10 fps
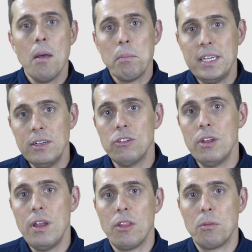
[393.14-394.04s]
But here's
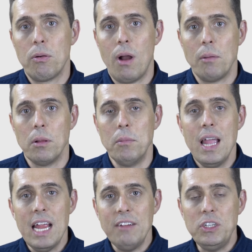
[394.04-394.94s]
another problem.
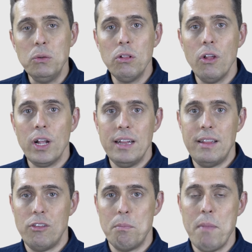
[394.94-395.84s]
If you look at
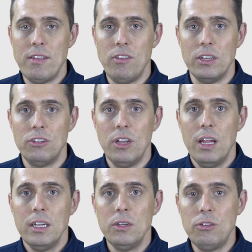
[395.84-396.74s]
this message,
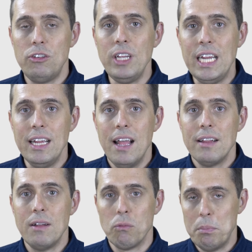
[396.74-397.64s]
you see
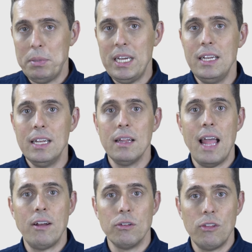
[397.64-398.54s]
that repeated
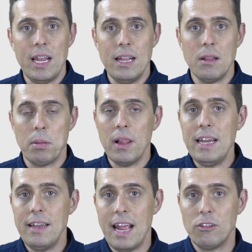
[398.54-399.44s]
letters in the
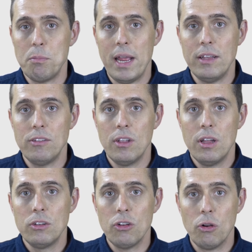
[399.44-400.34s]
plaintext space
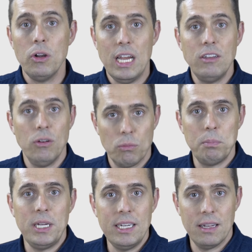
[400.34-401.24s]
turn into
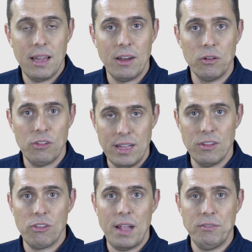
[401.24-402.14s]
repeated letters in the
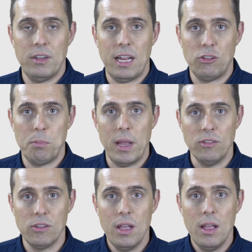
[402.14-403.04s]
ciphertext
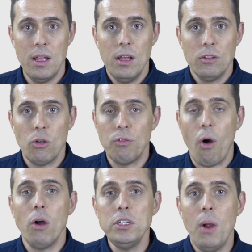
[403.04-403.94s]
space. So if
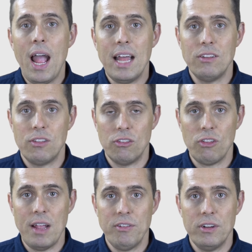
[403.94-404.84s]
all you had is the
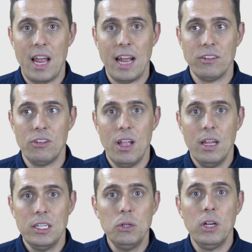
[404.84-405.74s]
ciphertext,
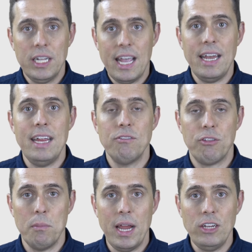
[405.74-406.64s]
you could get
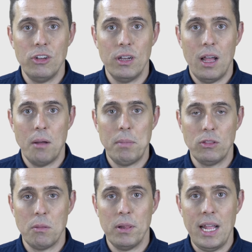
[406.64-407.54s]
information
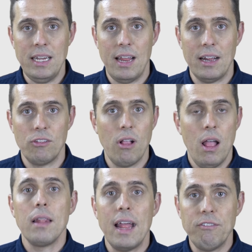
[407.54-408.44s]
about the plaintext,
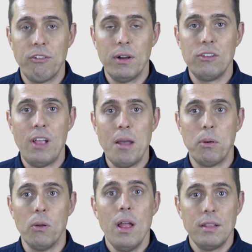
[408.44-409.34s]
like for
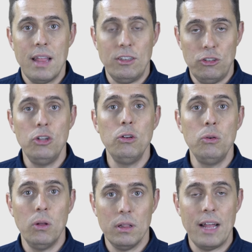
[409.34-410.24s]
example, that
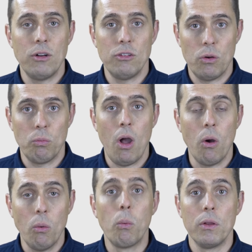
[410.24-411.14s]
two letters in a
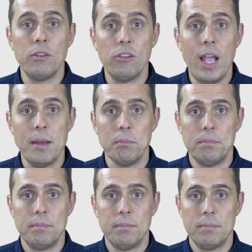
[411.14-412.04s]
row were the same.
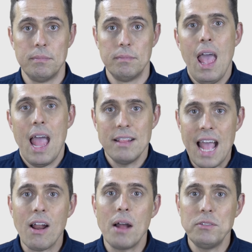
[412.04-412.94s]
And
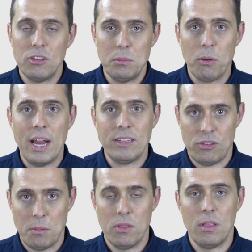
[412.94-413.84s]
that obviously breaks
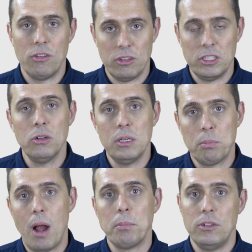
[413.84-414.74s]
some of the security
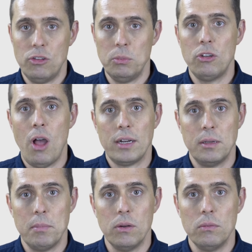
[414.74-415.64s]
properties that we talked
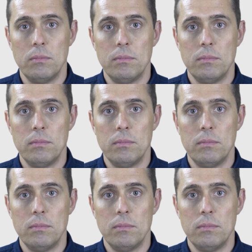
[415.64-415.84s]
about.